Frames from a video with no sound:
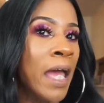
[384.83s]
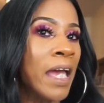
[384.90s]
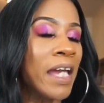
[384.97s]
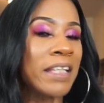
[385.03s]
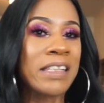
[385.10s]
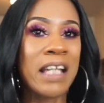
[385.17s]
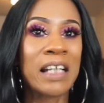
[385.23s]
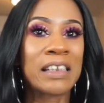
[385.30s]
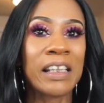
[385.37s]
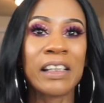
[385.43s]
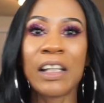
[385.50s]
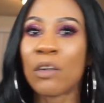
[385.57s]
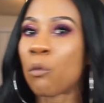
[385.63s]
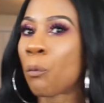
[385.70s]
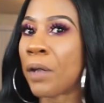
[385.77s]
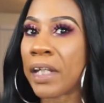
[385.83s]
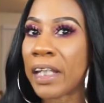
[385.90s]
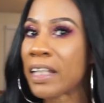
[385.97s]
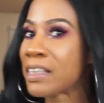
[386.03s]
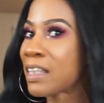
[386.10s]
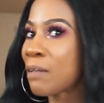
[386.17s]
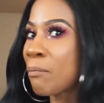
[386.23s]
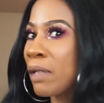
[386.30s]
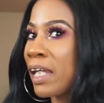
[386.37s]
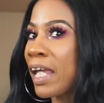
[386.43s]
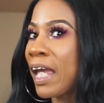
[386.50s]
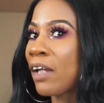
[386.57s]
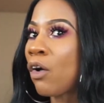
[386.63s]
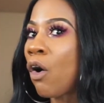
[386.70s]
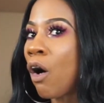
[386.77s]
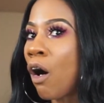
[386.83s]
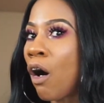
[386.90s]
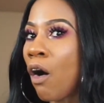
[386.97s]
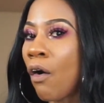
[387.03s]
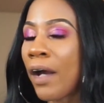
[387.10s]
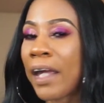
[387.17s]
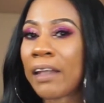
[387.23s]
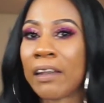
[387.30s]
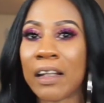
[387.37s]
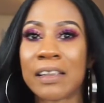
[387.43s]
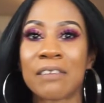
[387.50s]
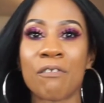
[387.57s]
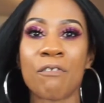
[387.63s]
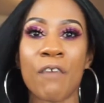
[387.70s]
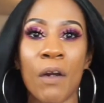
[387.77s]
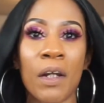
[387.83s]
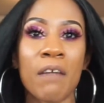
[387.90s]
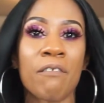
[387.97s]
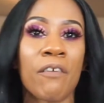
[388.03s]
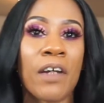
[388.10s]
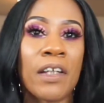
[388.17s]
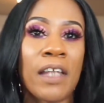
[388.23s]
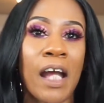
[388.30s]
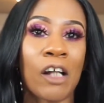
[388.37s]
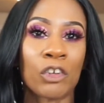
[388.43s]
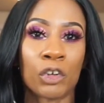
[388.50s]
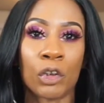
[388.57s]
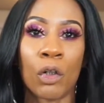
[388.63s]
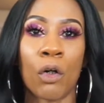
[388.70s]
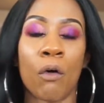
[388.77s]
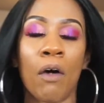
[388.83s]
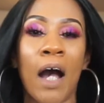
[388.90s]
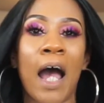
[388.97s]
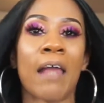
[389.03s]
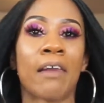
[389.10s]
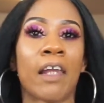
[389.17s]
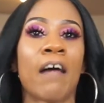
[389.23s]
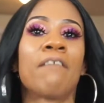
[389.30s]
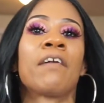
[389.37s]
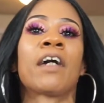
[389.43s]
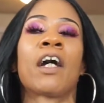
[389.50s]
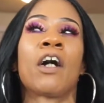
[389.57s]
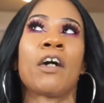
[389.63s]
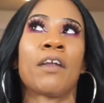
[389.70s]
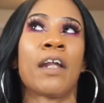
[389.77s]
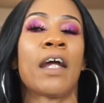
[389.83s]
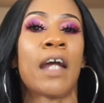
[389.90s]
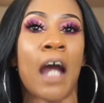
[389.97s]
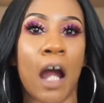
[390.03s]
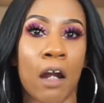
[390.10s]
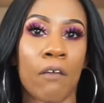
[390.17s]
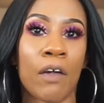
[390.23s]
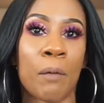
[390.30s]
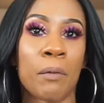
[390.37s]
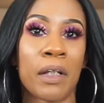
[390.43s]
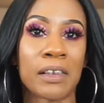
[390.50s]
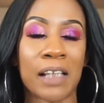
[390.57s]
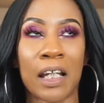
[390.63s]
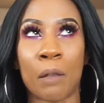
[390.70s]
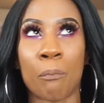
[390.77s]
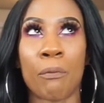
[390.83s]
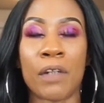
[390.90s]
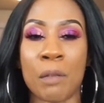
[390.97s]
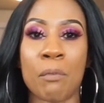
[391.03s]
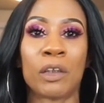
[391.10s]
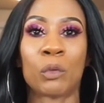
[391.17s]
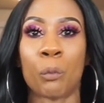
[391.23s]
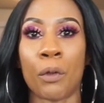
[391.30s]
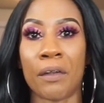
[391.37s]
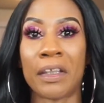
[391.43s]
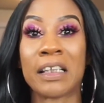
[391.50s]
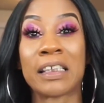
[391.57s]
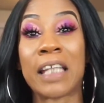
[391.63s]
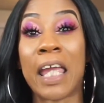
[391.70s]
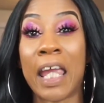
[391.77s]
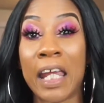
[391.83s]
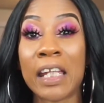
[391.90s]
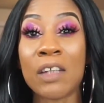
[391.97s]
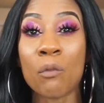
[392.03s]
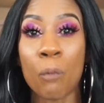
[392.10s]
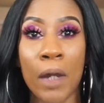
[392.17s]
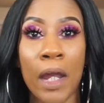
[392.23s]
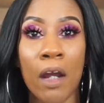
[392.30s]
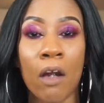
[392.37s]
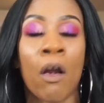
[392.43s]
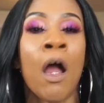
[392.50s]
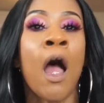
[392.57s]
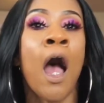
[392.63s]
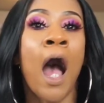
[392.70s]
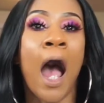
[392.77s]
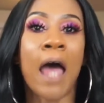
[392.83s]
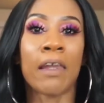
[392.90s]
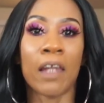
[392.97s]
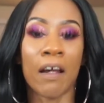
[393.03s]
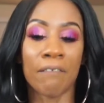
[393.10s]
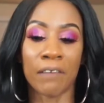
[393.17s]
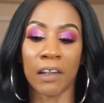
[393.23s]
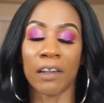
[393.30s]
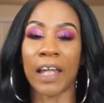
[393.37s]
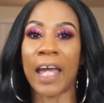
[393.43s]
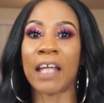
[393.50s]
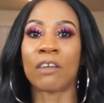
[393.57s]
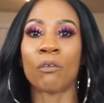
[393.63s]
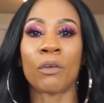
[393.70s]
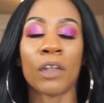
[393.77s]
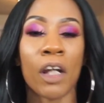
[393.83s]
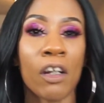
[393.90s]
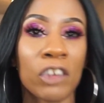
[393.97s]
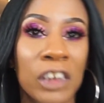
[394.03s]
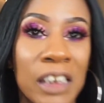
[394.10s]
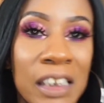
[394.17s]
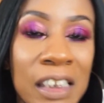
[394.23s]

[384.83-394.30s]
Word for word: it doesn't look wiggy to me at all. It looks very, very natural. I love the color that I got her in because I could pretty much wear this anywhere. I love the length on her. She's